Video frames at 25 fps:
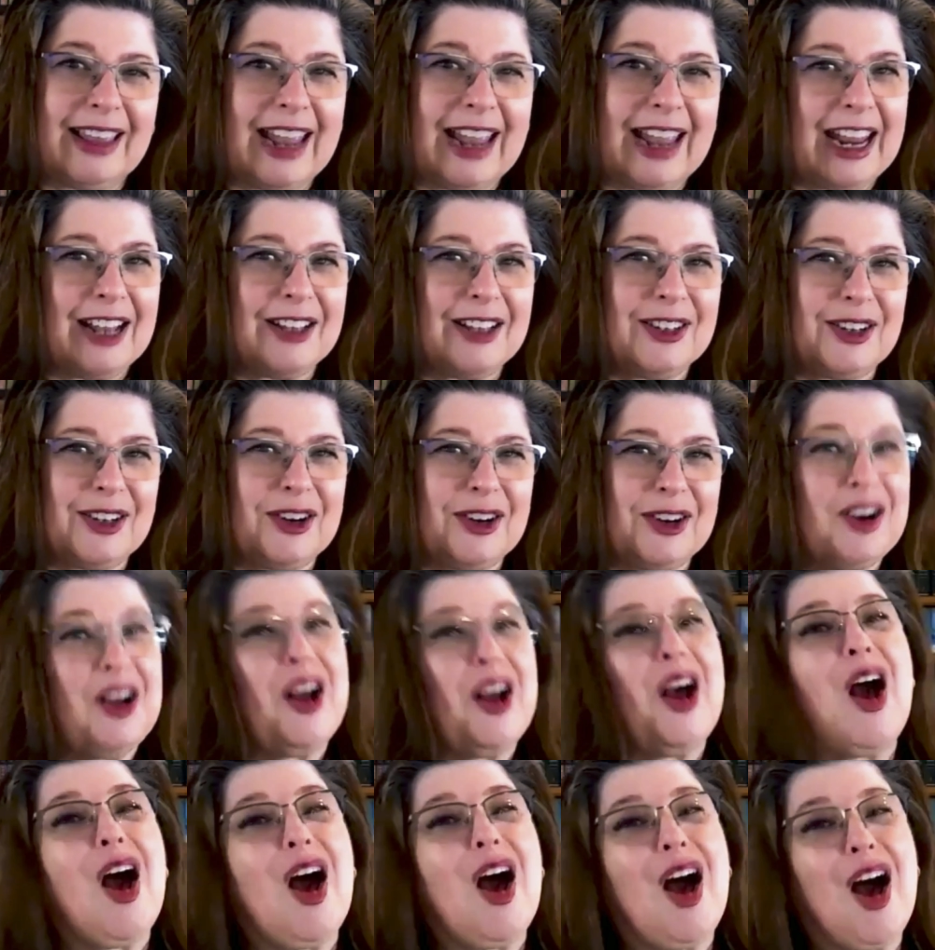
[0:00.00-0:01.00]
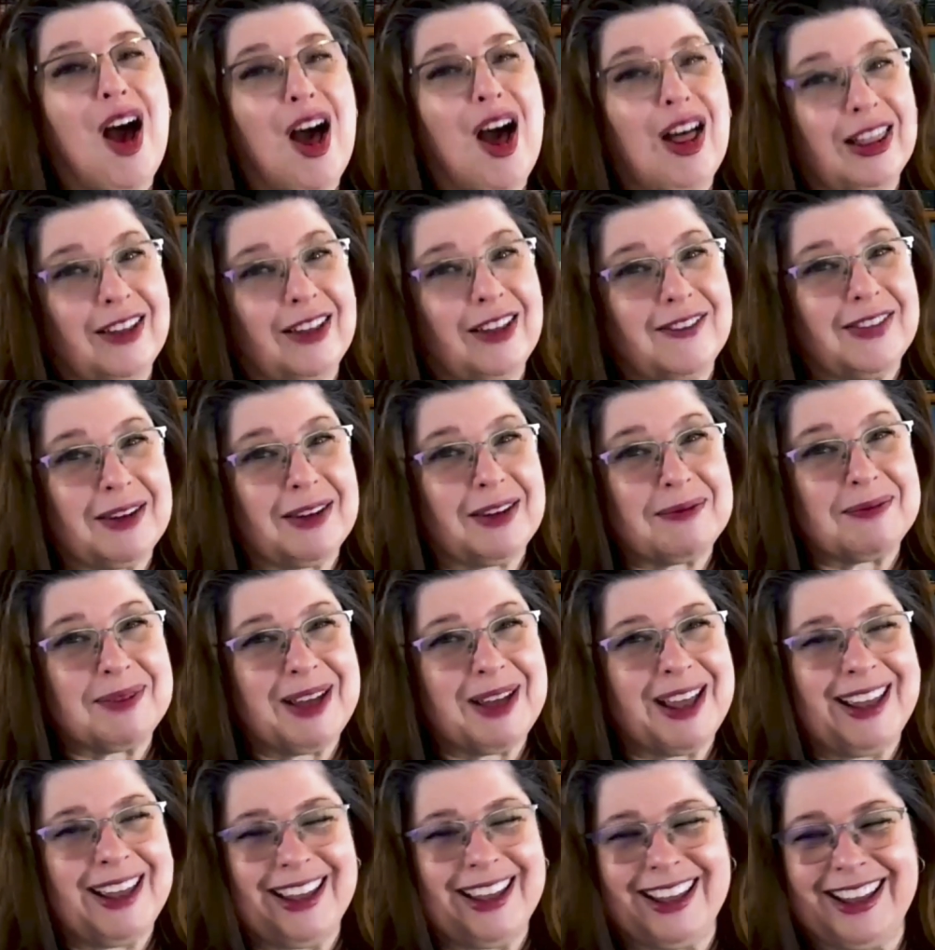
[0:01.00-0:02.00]
The answer, all of
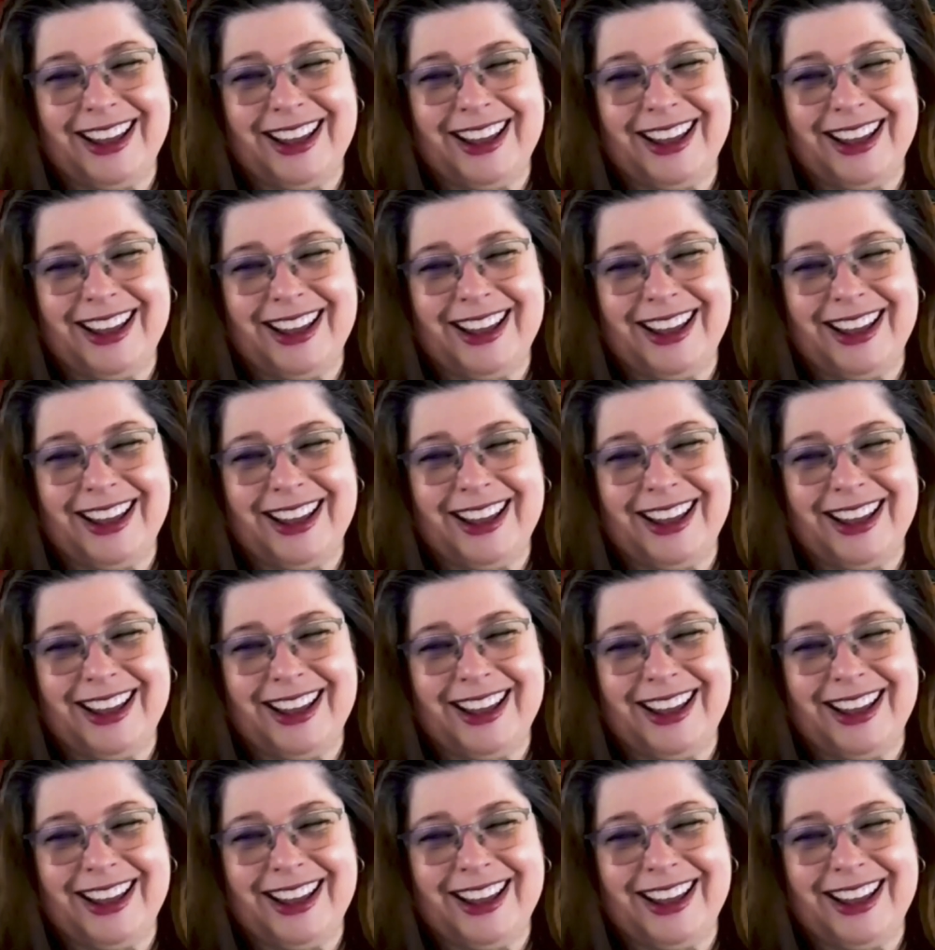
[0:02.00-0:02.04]
them.